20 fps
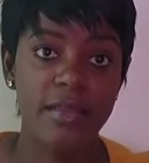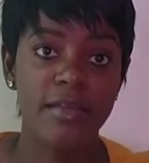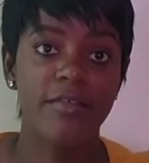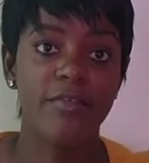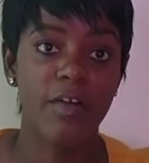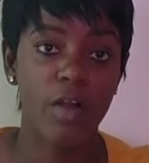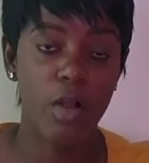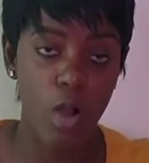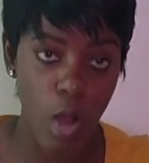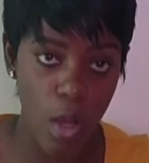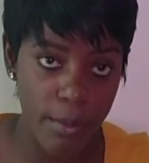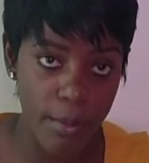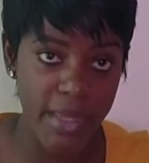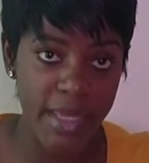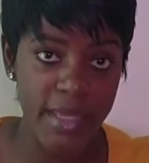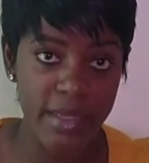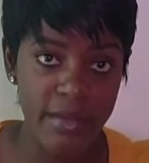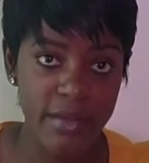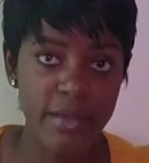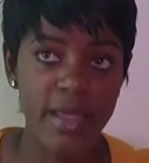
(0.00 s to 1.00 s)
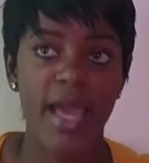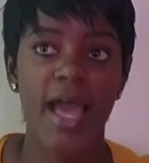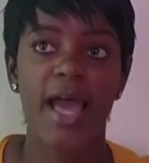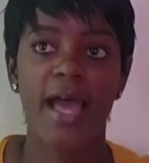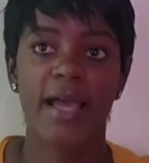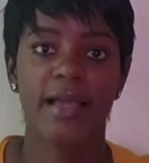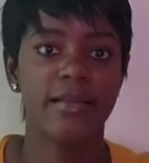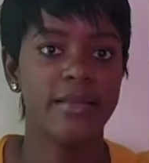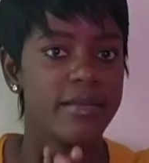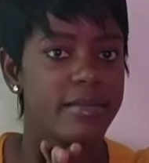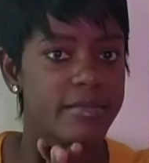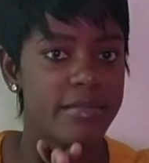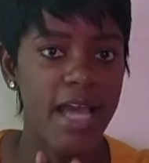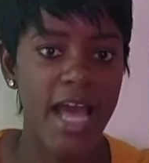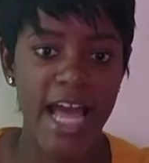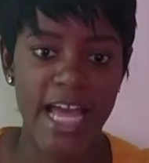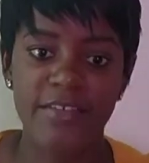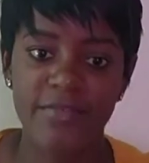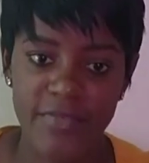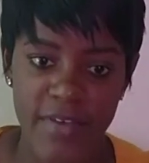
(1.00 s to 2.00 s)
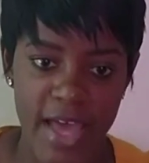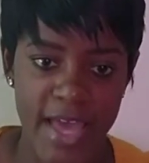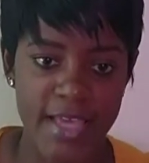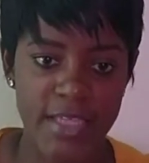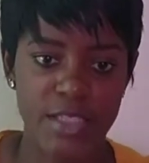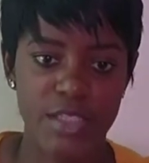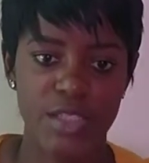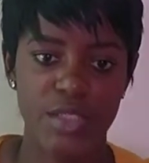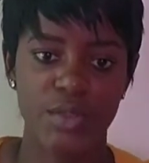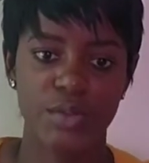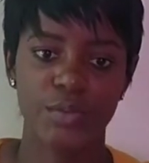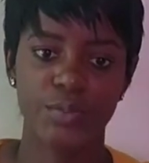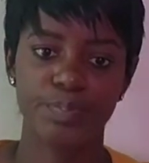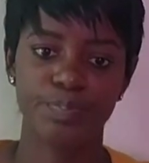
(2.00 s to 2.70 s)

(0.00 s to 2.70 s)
to come in and advise you.